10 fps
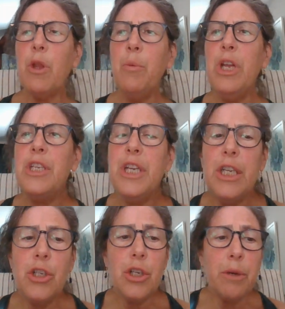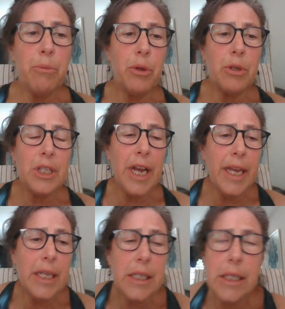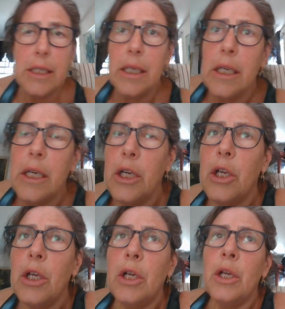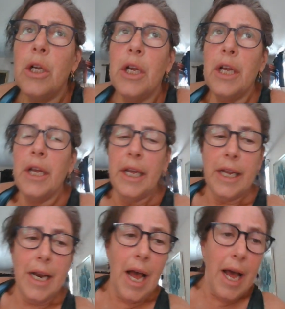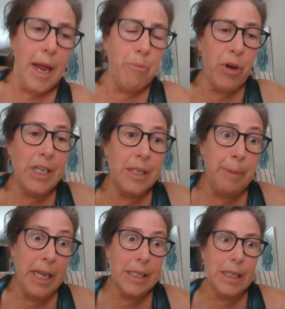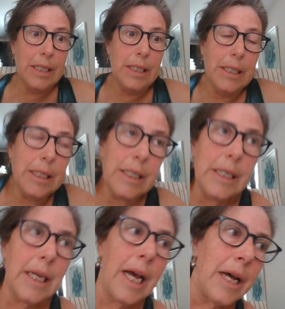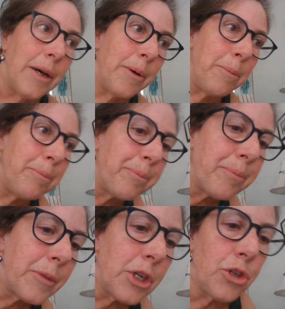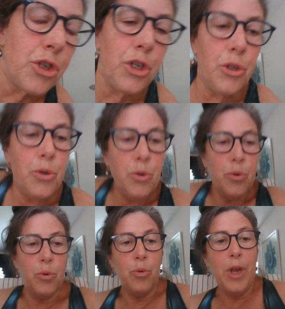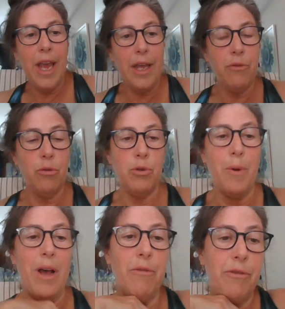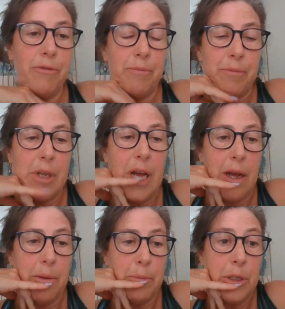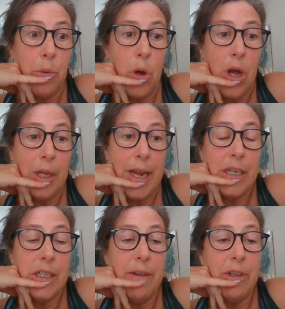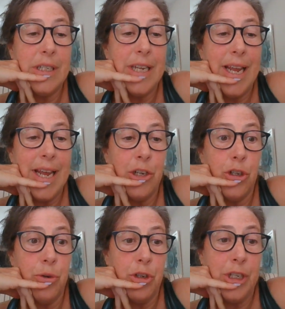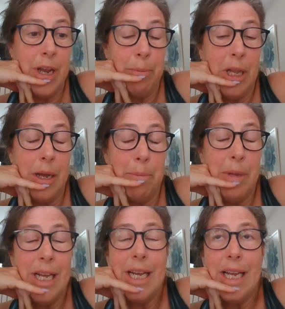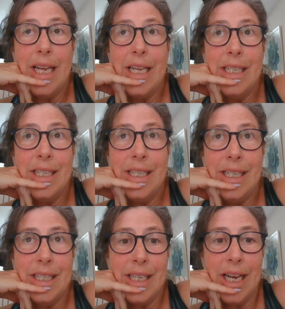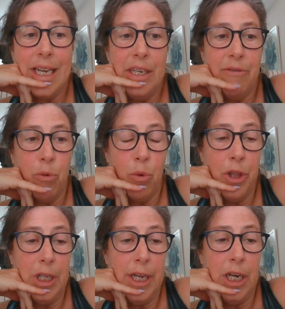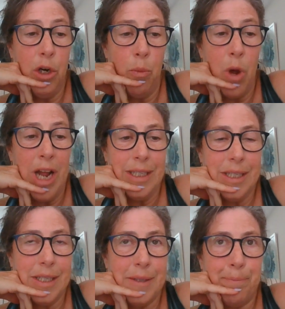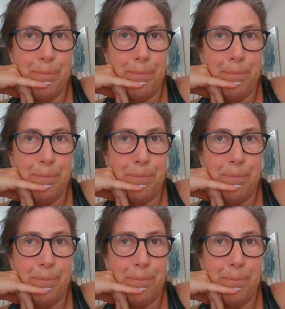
we teach computer science in hybrid spaces to K through 12. So all age levels, and Junior STEM Club is designed for the littler ones.